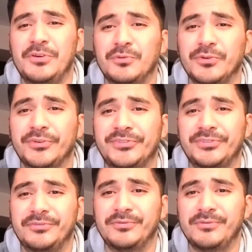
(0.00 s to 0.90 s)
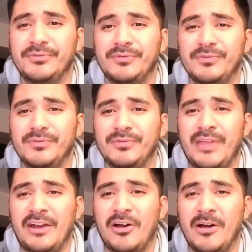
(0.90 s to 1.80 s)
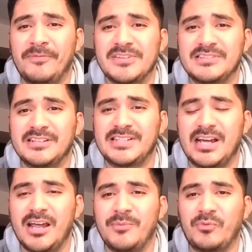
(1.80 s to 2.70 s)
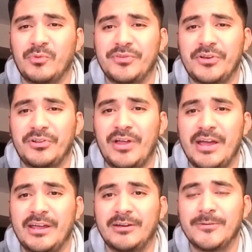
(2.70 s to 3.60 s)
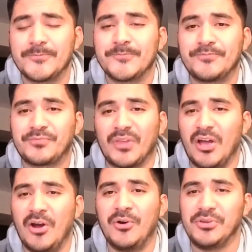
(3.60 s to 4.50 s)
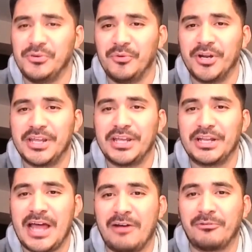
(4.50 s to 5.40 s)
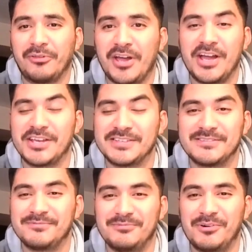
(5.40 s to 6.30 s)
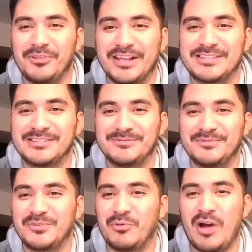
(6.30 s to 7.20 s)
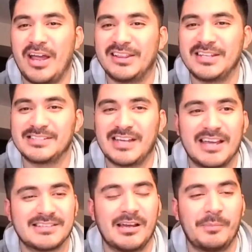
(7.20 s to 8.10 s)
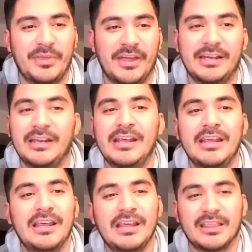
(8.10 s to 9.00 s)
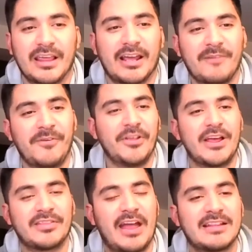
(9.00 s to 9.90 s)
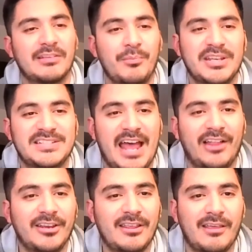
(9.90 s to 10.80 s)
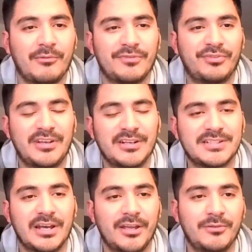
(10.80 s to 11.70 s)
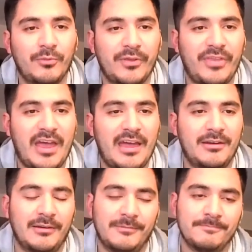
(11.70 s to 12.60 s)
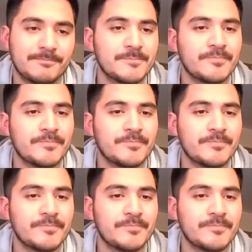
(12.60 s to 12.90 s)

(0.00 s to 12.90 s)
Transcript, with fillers: fuels that offense at times where they're like, oh, you want to get loud with us? Well, let's quiet these guys up then. Like, I feel like that's the mentality that we've seen a ton with that. And